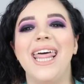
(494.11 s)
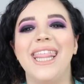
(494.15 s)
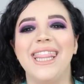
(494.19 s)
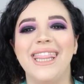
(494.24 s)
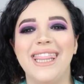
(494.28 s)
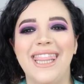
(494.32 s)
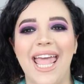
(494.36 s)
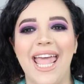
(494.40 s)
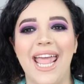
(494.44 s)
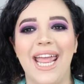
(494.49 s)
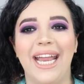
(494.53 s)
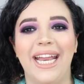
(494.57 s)

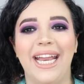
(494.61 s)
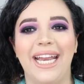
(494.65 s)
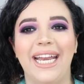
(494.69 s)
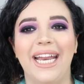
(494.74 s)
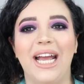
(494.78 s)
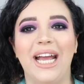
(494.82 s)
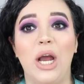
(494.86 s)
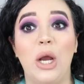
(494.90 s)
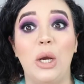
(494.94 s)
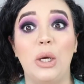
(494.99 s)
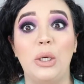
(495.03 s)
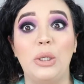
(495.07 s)

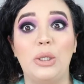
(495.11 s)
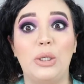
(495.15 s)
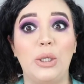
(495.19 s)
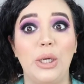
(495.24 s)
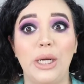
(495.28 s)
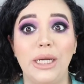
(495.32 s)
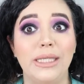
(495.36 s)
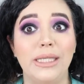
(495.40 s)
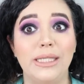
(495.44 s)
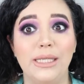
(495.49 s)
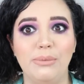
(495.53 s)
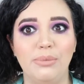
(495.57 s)
than
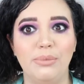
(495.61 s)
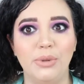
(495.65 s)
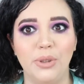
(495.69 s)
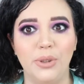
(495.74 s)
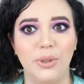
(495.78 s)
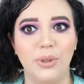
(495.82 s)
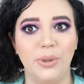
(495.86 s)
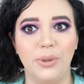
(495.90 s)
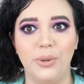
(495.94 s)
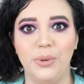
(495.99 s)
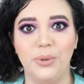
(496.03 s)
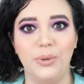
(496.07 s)
crazy
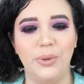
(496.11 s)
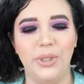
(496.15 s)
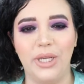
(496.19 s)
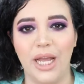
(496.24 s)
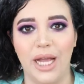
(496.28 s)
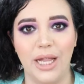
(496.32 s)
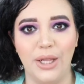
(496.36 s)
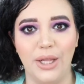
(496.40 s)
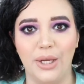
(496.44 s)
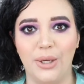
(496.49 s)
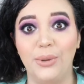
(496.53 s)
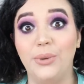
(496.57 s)
blue
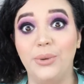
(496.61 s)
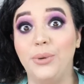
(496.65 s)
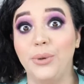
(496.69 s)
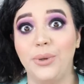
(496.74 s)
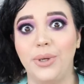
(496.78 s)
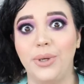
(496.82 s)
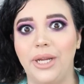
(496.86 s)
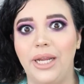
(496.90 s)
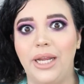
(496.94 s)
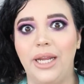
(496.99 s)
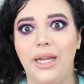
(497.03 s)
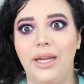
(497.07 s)
yellow
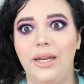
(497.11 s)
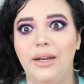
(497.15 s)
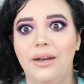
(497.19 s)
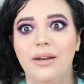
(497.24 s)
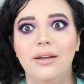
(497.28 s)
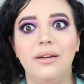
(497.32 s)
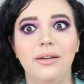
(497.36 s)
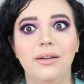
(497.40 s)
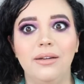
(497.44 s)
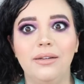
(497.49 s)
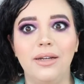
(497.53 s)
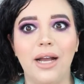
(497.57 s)

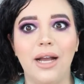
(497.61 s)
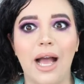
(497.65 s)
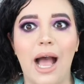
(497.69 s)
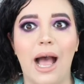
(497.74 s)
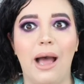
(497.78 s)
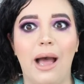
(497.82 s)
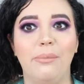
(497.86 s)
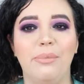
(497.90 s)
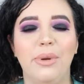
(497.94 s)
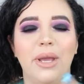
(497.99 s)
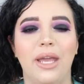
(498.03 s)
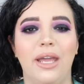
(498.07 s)
green
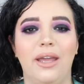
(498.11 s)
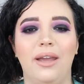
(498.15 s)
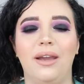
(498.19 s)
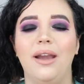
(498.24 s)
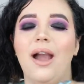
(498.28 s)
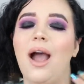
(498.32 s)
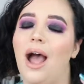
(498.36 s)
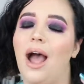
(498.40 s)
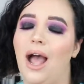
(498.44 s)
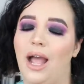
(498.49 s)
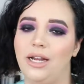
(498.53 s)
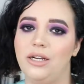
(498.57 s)
hot pink
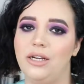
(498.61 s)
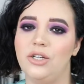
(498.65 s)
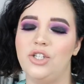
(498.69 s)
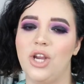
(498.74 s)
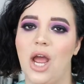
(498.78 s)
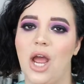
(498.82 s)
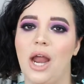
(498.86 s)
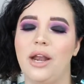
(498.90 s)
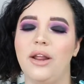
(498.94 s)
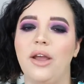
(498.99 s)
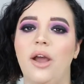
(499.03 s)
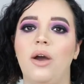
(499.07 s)

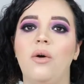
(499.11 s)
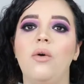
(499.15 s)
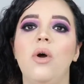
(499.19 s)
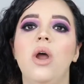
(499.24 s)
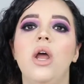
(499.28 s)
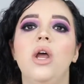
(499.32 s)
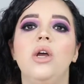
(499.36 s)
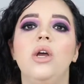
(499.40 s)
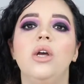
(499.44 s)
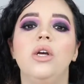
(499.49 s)
eyeshadow.